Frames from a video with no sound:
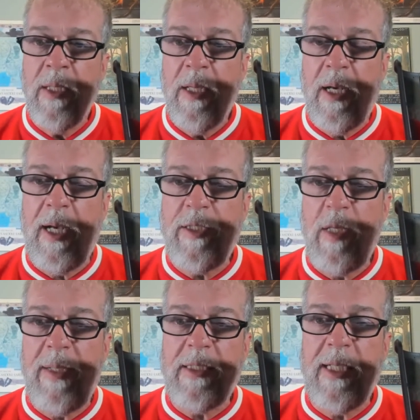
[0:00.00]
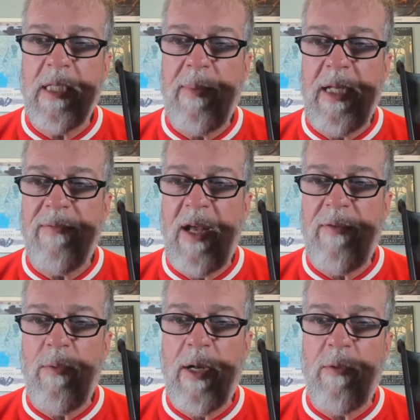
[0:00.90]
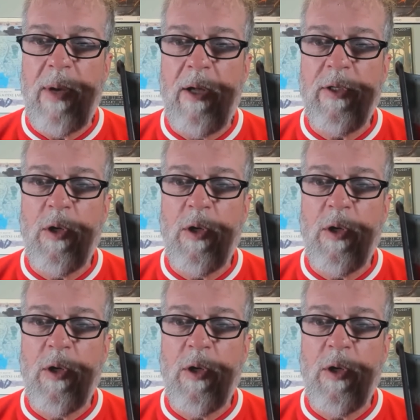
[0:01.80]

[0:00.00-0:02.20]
JB says, I mean, if everyone around